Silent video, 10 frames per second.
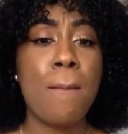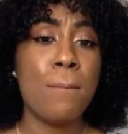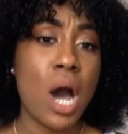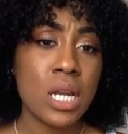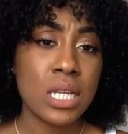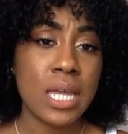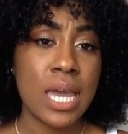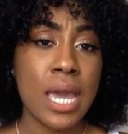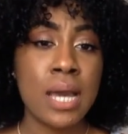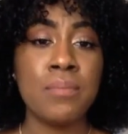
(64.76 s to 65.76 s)

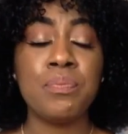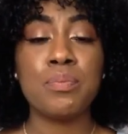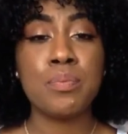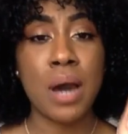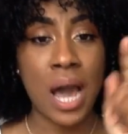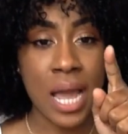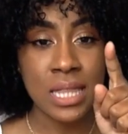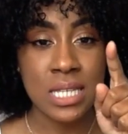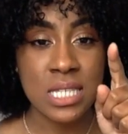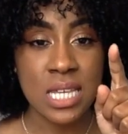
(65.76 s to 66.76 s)
modeling,
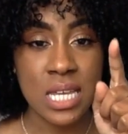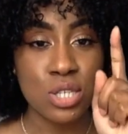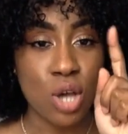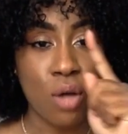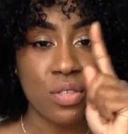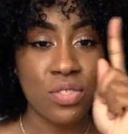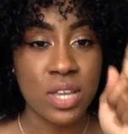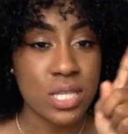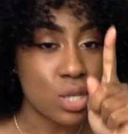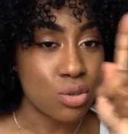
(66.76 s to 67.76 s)
behind the scenes, all the
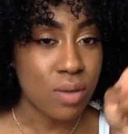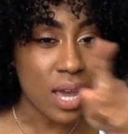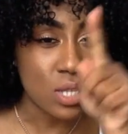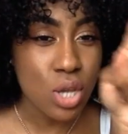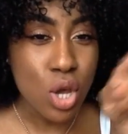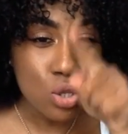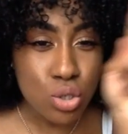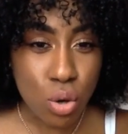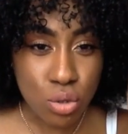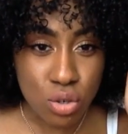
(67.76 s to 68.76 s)
things that you guys
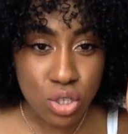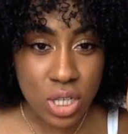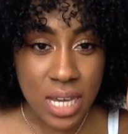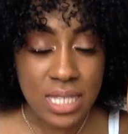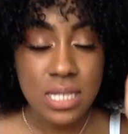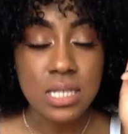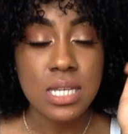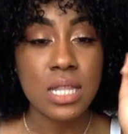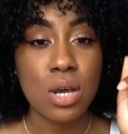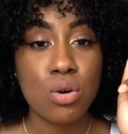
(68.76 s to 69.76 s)
don't usually get to
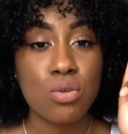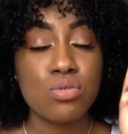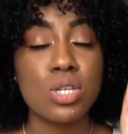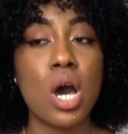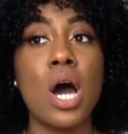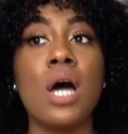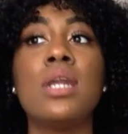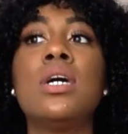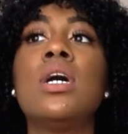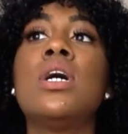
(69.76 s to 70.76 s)
see that goes on.
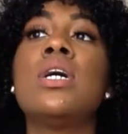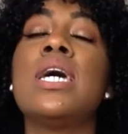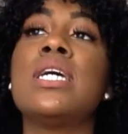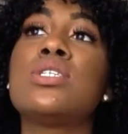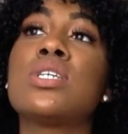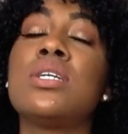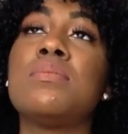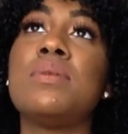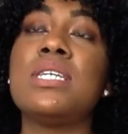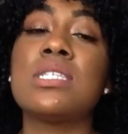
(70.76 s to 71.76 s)
It's going
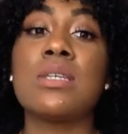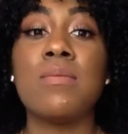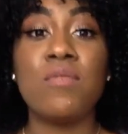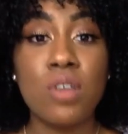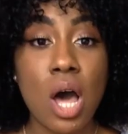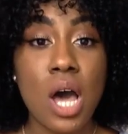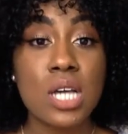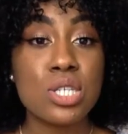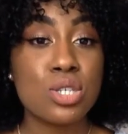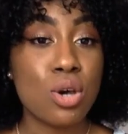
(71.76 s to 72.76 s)
to be some
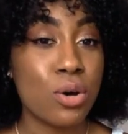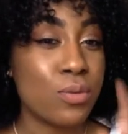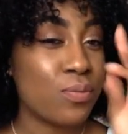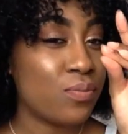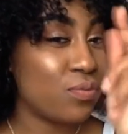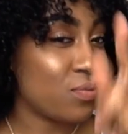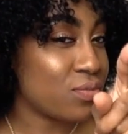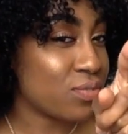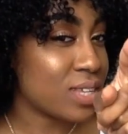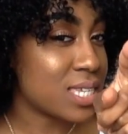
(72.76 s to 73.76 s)
vlogs, so
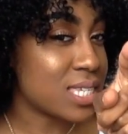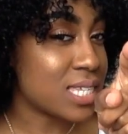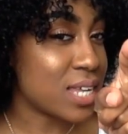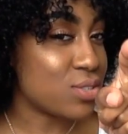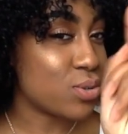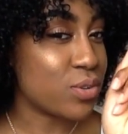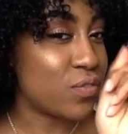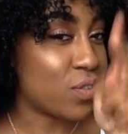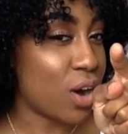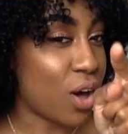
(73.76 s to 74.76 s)
stay tuned
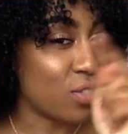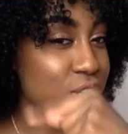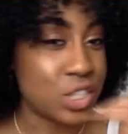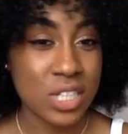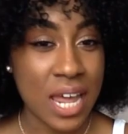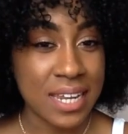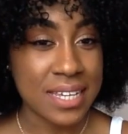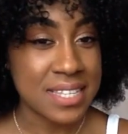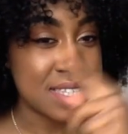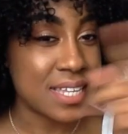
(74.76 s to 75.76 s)
for all the
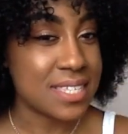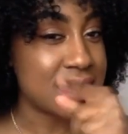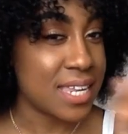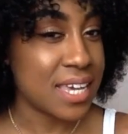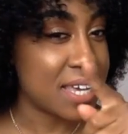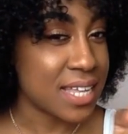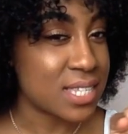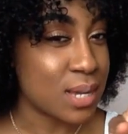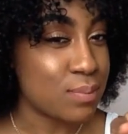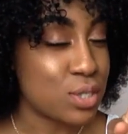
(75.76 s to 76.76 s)
shenanigans that Sadicka
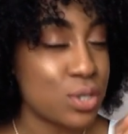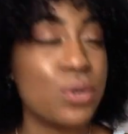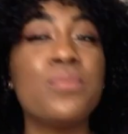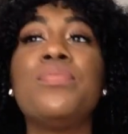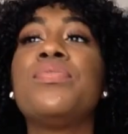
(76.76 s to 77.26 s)
gets up to.